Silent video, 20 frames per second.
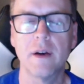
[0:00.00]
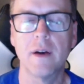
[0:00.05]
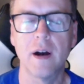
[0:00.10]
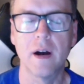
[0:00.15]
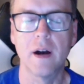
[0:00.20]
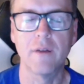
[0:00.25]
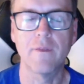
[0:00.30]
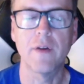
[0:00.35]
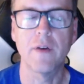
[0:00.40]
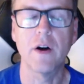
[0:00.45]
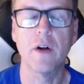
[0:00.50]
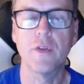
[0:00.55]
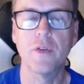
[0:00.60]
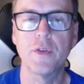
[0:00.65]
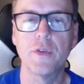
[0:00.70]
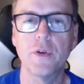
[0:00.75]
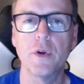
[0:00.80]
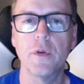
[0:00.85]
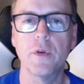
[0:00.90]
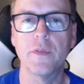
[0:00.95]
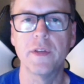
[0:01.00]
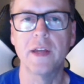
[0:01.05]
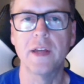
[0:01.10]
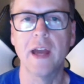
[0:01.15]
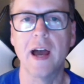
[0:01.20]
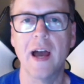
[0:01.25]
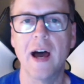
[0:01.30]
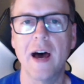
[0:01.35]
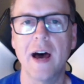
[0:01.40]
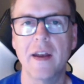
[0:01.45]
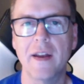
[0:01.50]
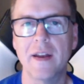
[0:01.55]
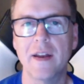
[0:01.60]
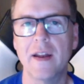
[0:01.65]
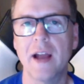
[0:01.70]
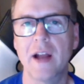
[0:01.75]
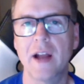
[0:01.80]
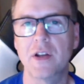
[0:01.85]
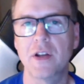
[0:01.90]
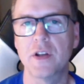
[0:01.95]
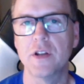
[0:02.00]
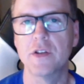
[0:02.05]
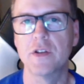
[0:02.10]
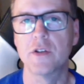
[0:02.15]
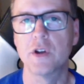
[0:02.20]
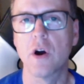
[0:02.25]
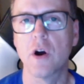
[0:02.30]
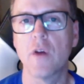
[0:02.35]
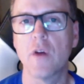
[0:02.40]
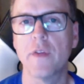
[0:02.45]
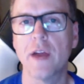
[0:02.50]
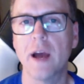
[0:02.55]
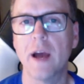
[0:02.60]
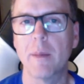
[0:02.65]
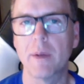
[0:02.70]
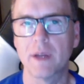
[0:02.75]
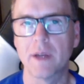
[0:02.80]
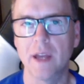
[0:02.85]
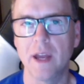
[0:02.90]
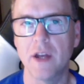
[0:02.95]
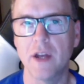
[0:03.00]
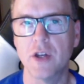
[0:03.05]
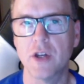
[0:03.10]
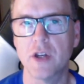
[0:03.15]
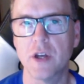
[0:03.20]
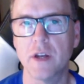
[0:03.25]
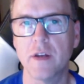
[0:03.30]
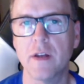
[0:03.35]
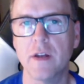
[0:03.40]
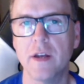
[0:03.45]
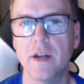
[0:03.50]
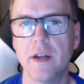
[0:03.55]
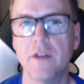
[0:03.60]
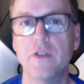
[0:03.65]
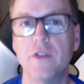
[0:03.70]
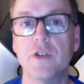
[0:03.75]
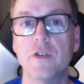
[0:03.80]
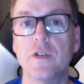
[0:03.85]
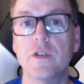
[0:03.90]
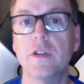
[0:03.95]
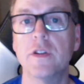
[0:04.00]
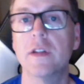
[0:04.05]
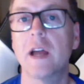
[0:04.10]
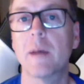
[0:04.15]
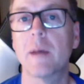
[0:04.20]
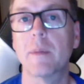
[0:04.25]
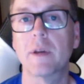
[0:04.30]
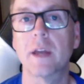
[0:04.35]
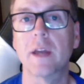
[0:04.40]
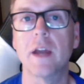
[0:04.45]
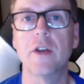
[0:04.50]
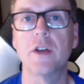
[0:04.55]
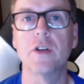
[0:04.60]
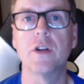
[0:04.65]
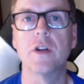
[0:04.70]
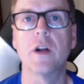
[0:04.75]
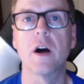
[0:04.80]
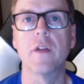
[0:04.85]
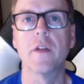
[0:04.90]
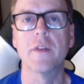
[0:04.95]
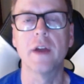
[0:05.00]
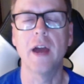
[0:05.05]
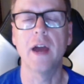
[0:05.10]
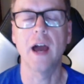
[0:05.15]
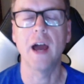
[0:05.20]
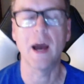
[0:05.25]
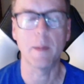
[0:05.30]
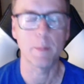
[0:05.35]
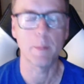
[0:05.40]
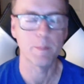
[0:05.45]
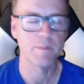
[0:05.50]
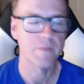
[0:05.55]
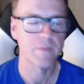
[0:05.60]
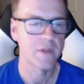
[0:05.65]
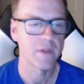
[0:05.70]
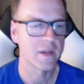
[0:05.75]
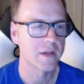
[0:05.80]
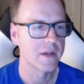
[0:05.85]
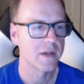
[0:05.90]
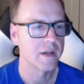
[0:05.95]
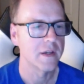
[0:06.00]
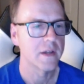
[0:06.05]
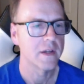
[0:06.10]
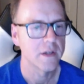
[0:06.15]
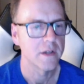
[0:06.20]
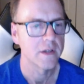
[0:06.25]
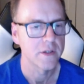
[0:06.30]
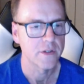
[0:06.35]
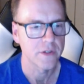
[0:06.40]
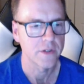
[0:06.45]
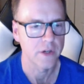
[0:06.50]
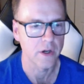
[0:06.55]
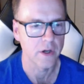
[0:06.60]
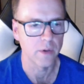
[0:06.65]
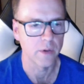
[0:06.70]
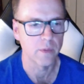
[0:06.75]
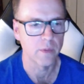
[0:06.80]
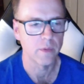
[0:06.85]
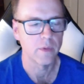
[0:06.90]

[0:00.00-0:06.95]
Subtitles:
followed through with the ad and actually installed the application and is using the application on the app. So